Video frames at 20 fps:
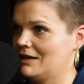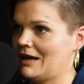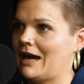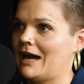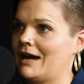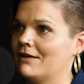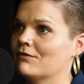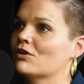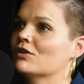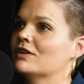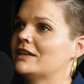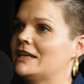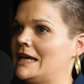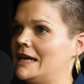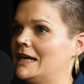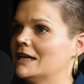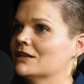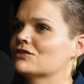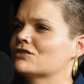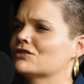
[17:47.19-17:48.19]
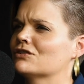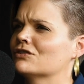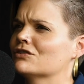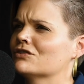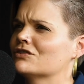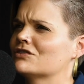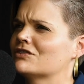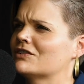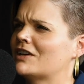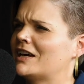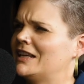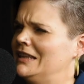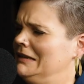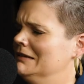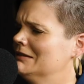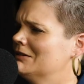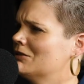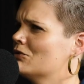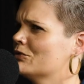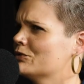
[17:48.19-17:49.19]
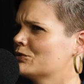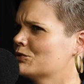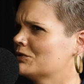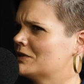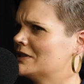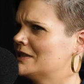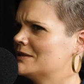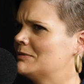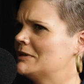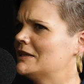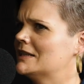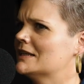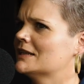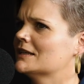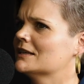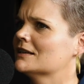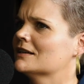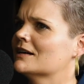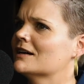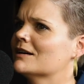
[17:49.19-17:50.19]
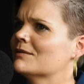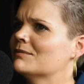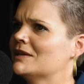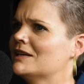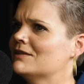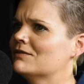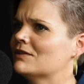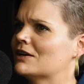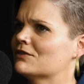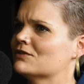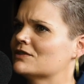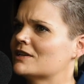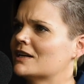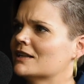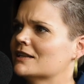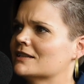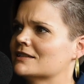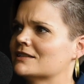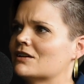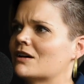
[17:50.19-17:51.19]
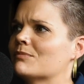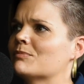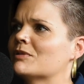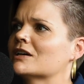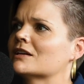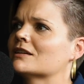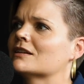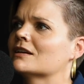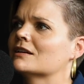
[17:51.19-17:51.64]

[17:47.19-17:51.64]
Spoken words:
have all the answers, I think, culturally speaking, even outside of this topic,